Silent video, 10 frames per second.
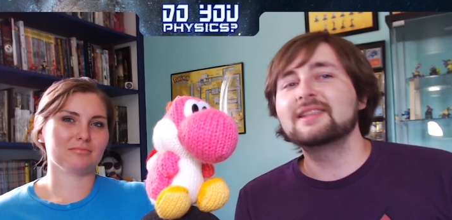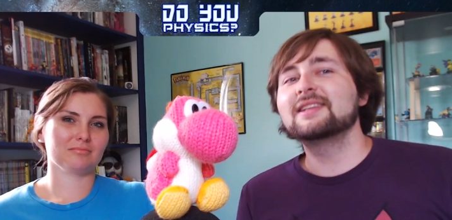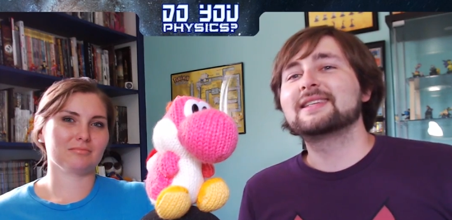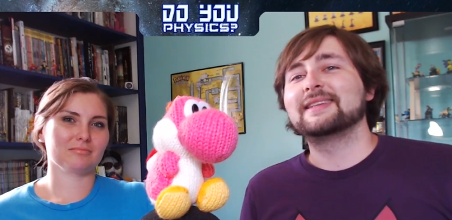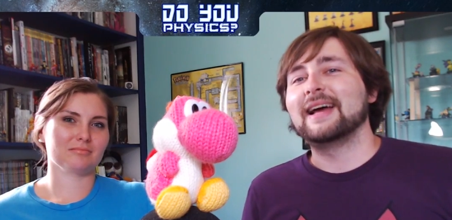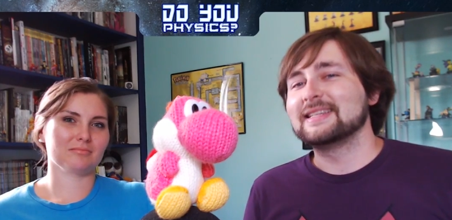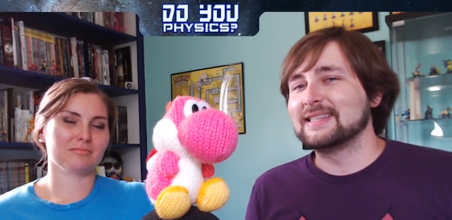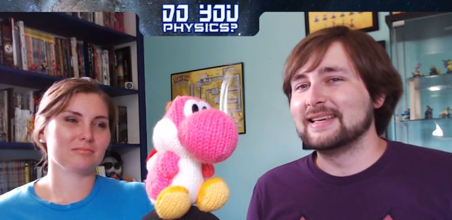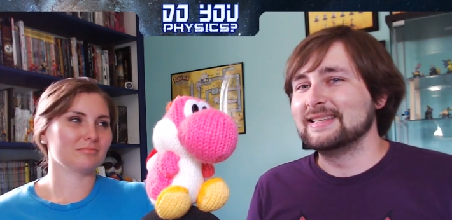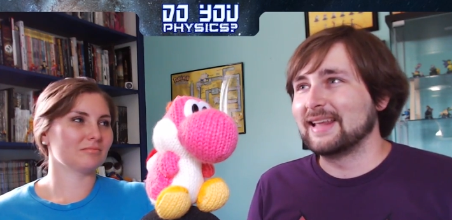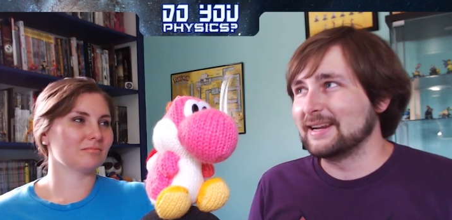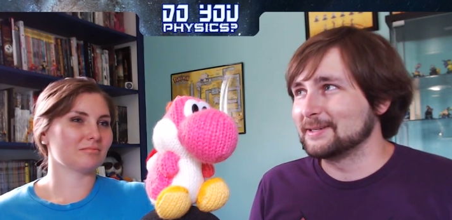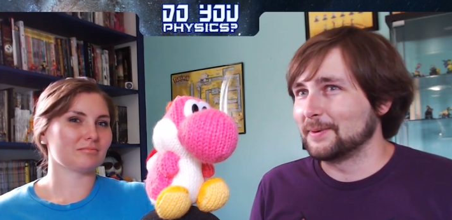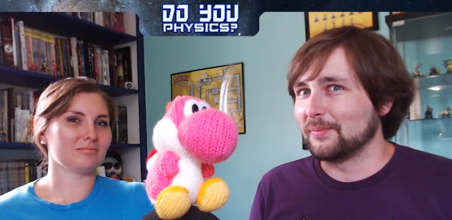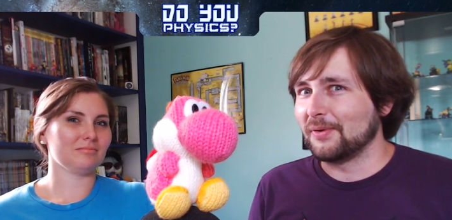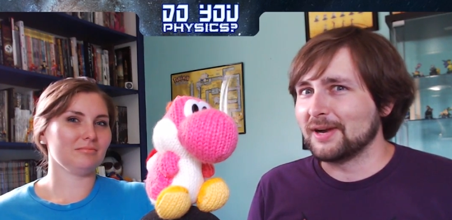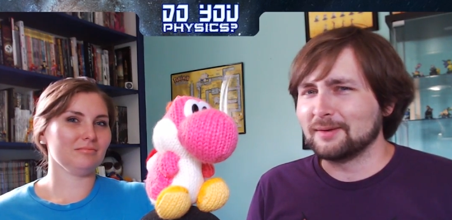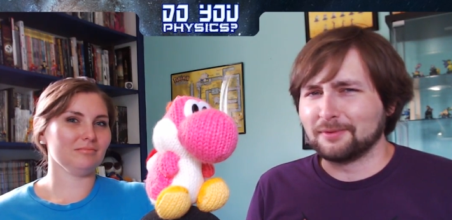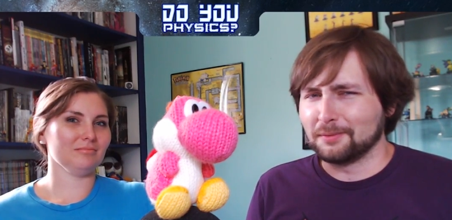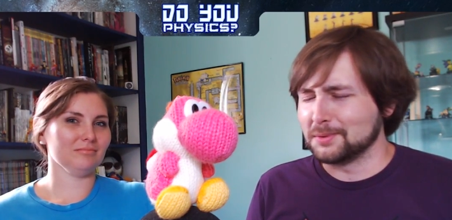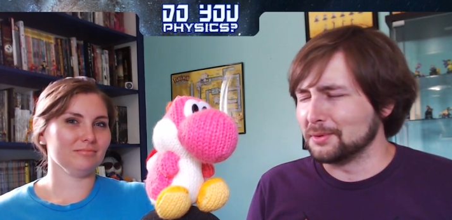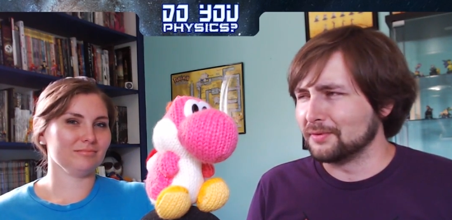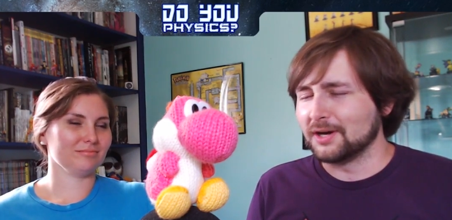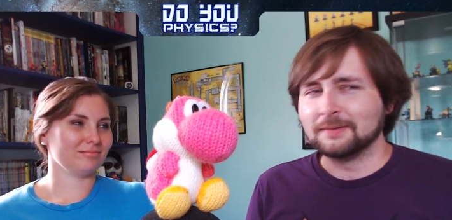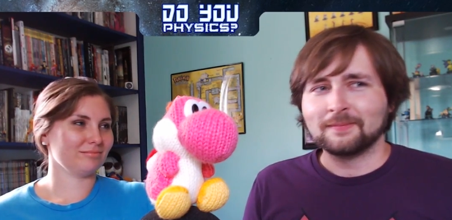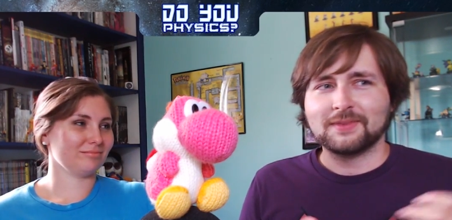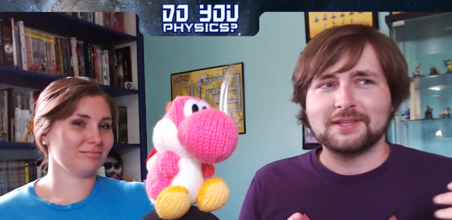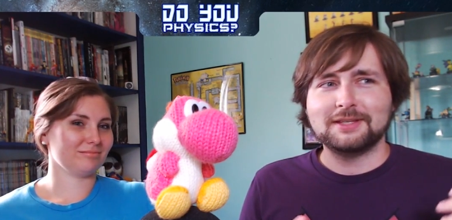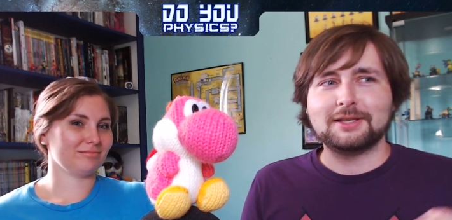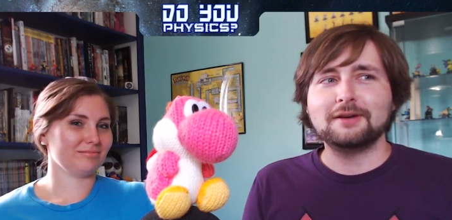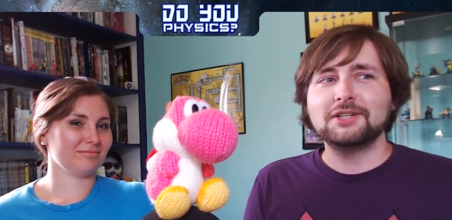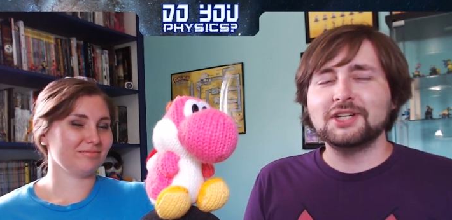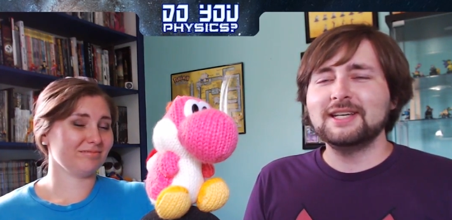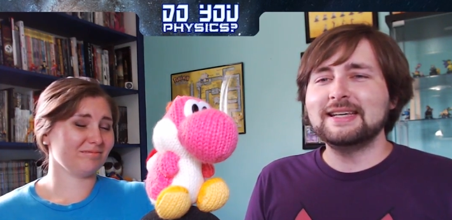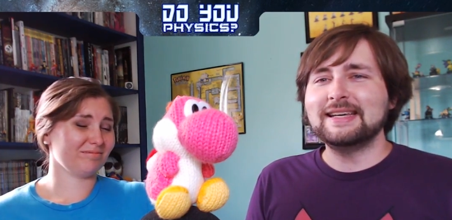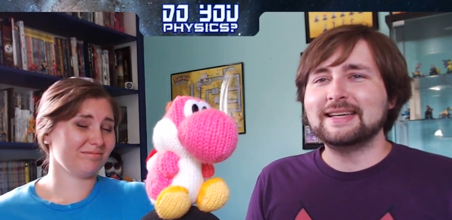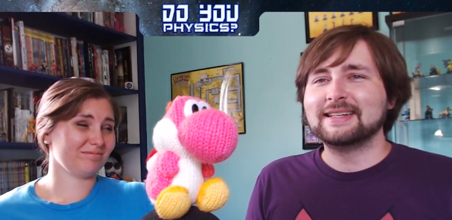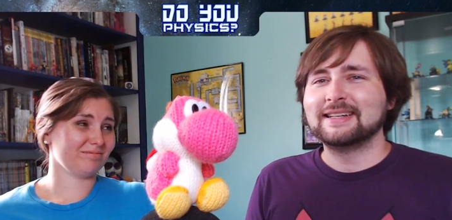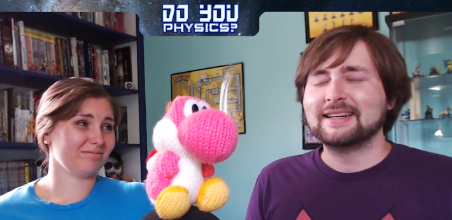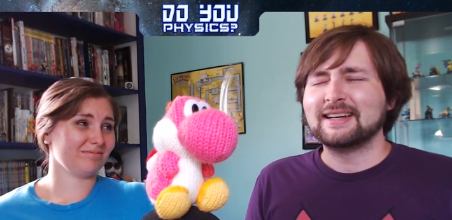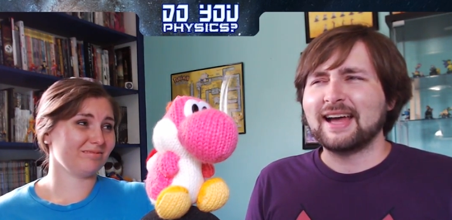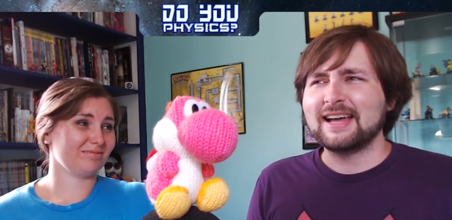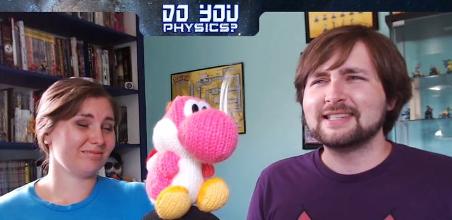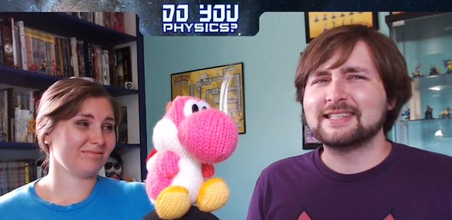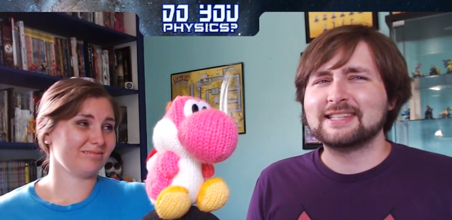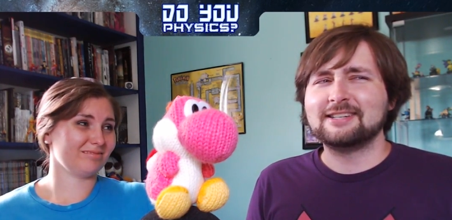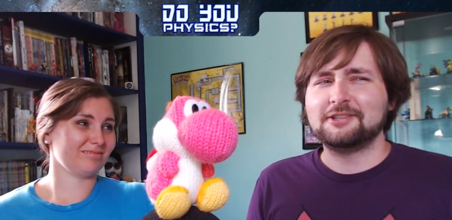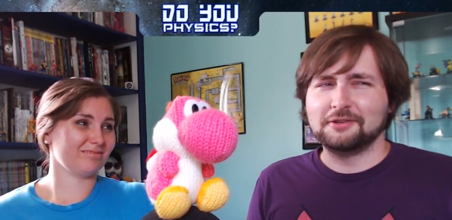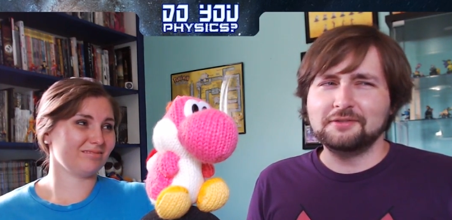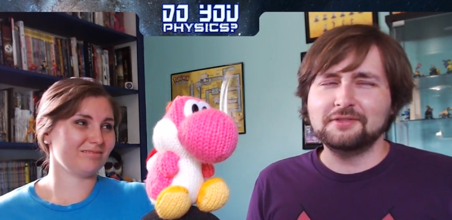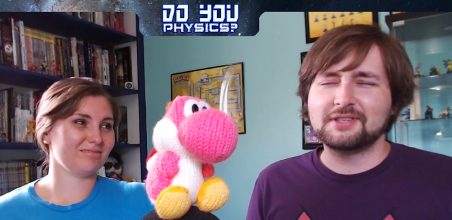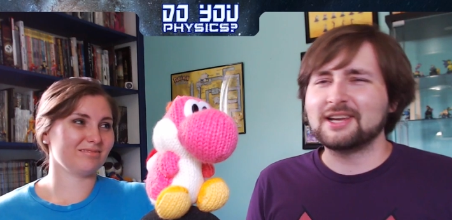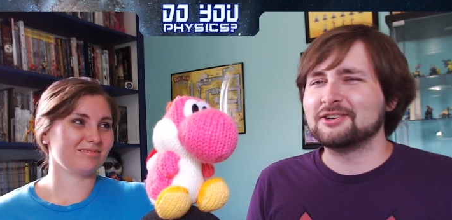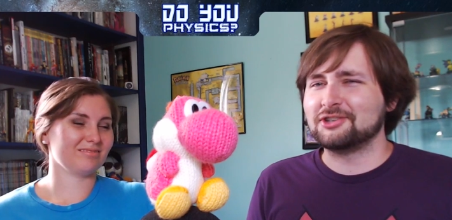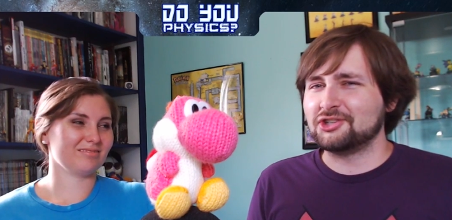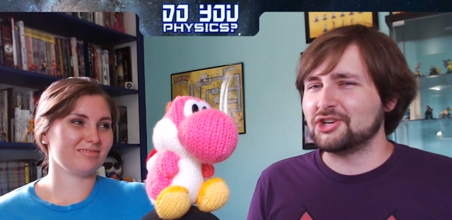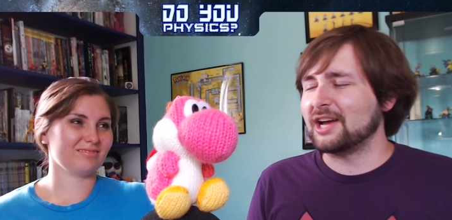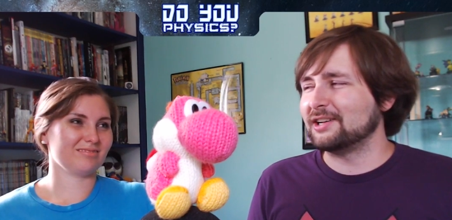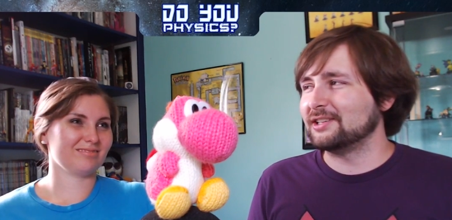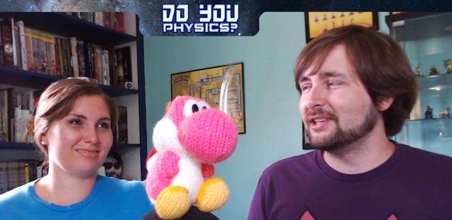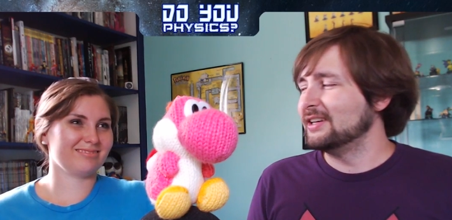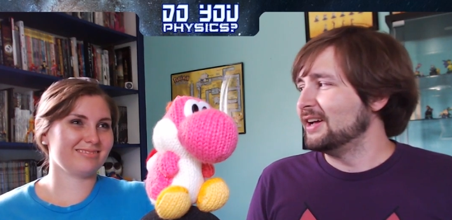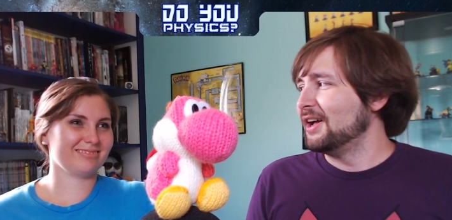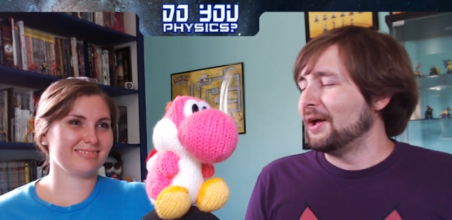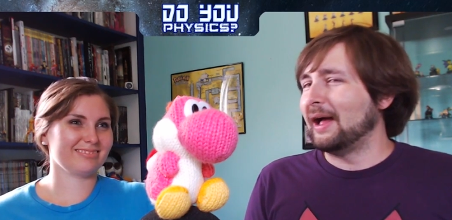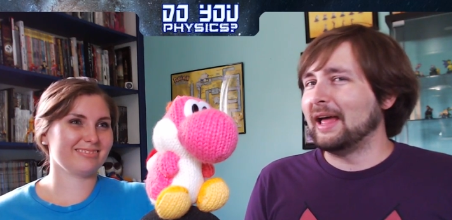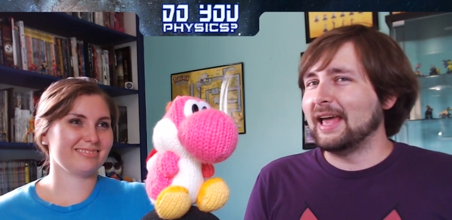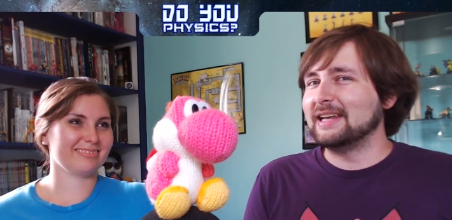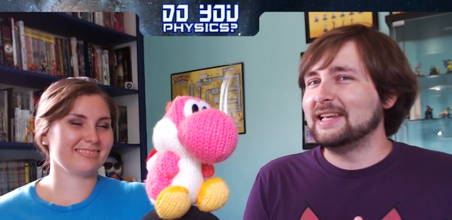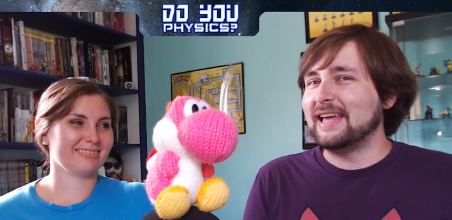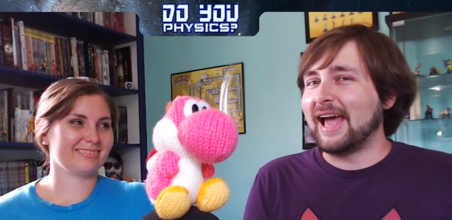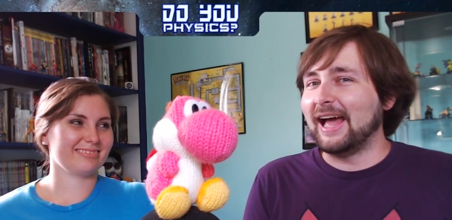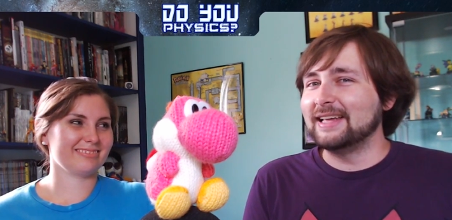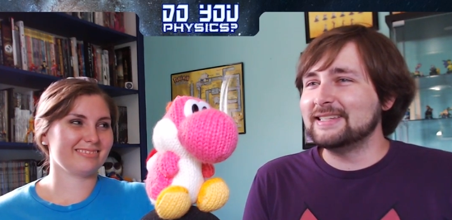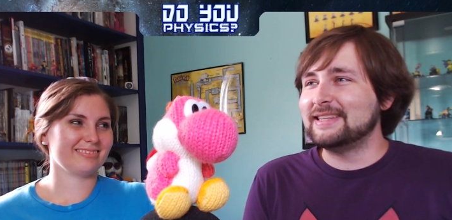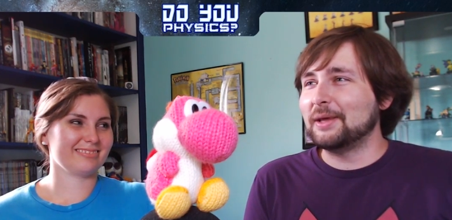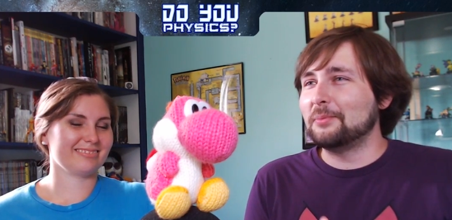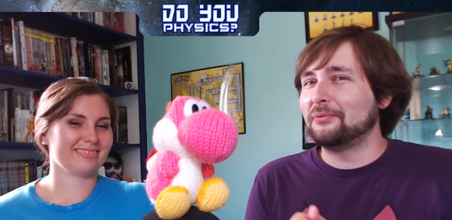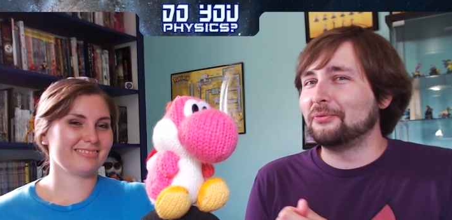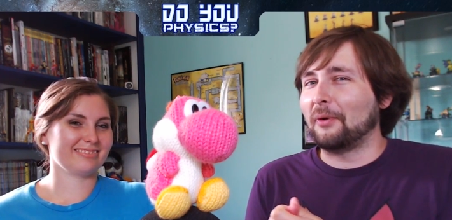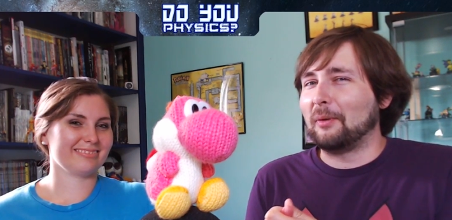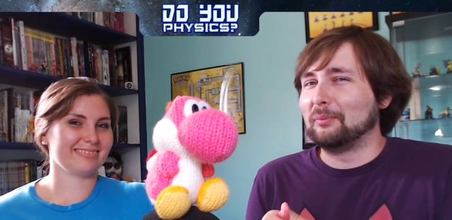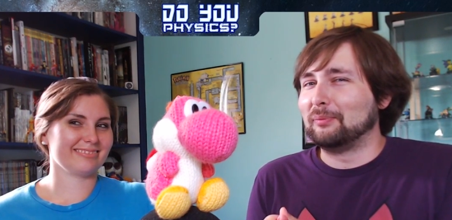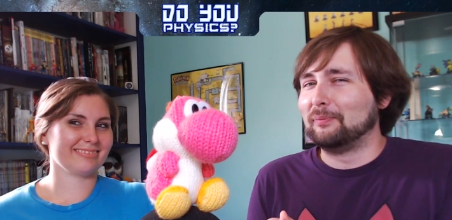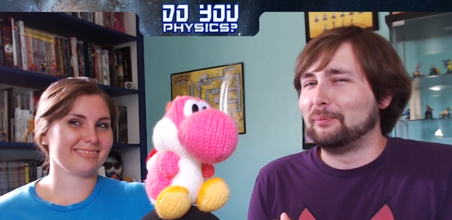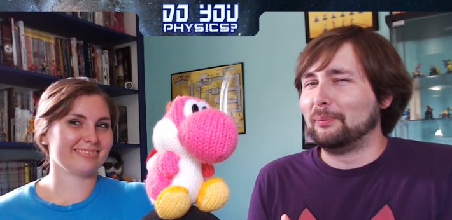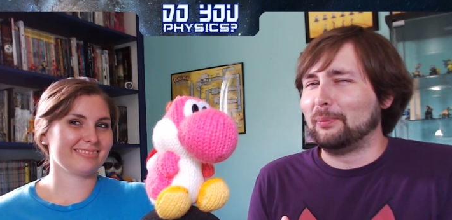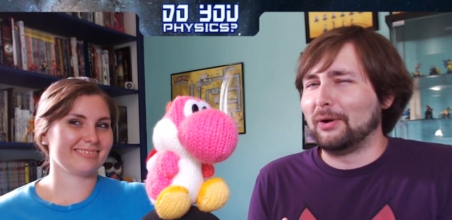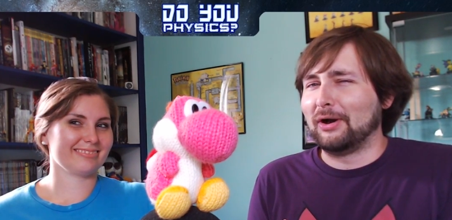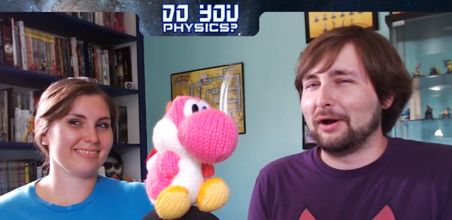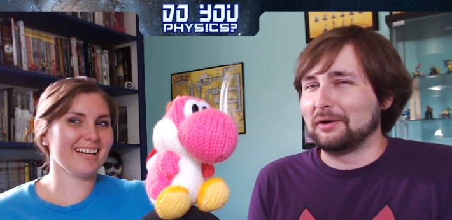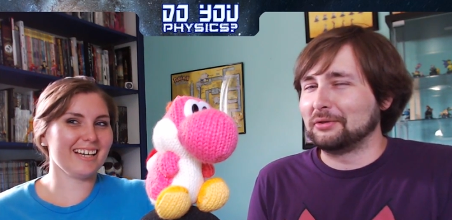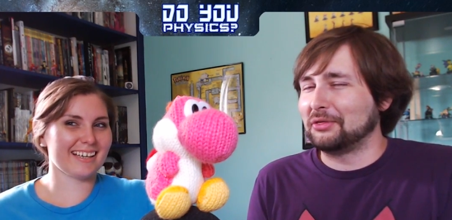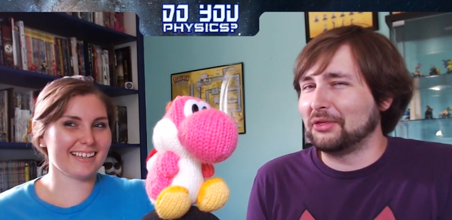Speaker 1: then this last thing that I just want to point out before we move on Yoshi has shoes and a shell, and he has them from birth.